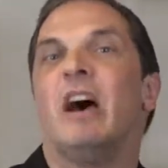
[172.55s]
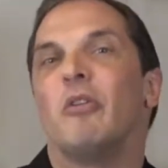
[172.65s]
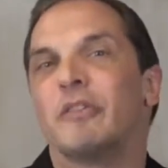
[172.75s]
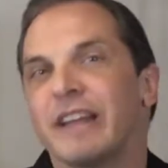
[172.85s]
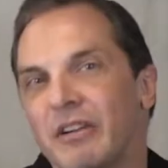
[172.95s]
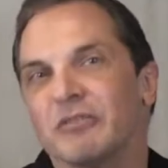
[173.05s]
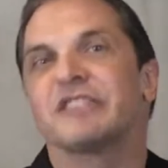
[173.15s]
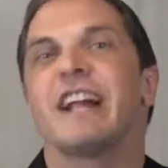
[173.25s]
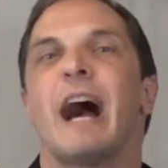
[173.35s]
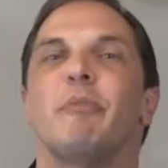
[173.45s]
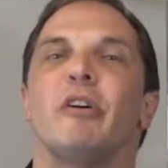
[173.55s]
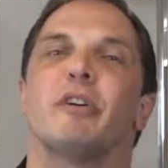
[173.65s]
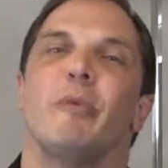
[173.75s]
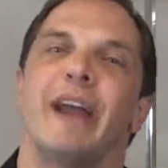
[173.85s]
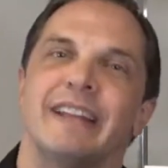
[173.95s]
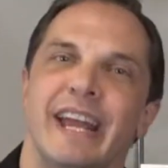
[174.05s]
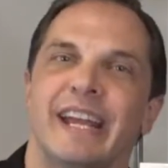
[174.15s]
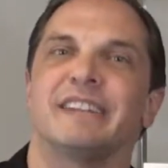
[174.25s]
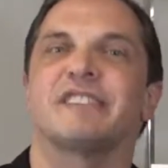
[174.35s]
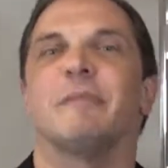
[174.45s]
or they don't stop all the way and they
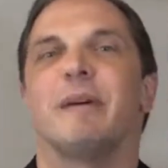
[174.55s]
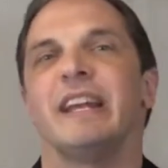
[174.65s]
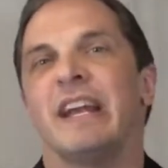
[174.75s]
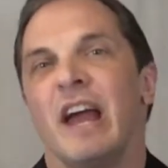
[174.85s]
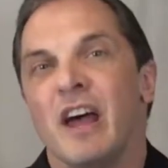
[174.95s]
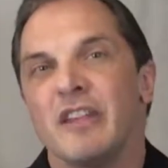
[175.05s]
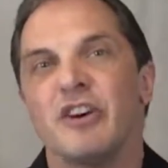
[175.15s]
hit somebody,